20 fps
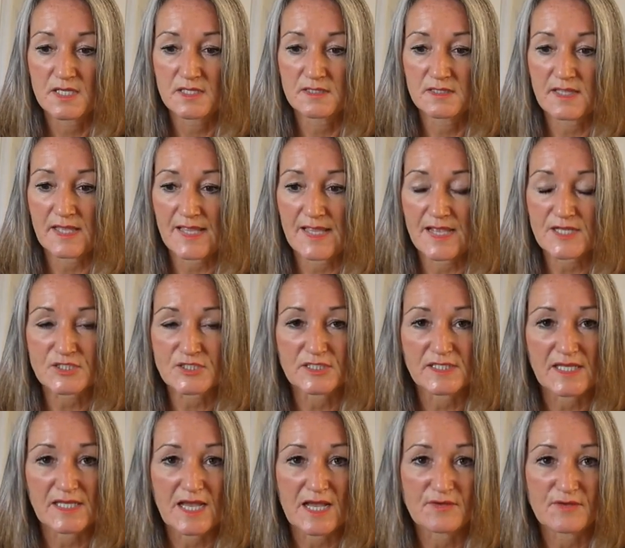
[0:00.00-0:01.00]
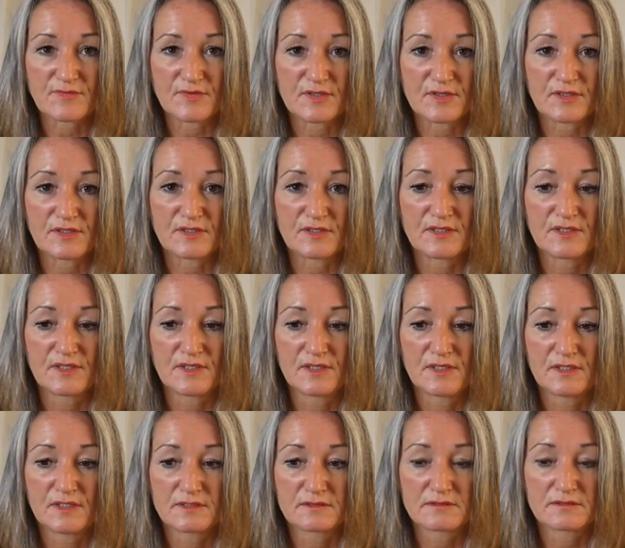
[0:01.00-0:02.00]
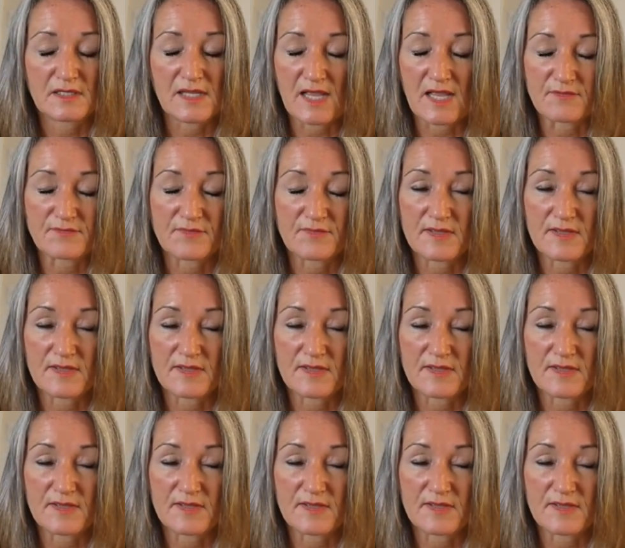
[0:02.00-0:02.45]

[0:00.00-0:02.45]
They actually have they have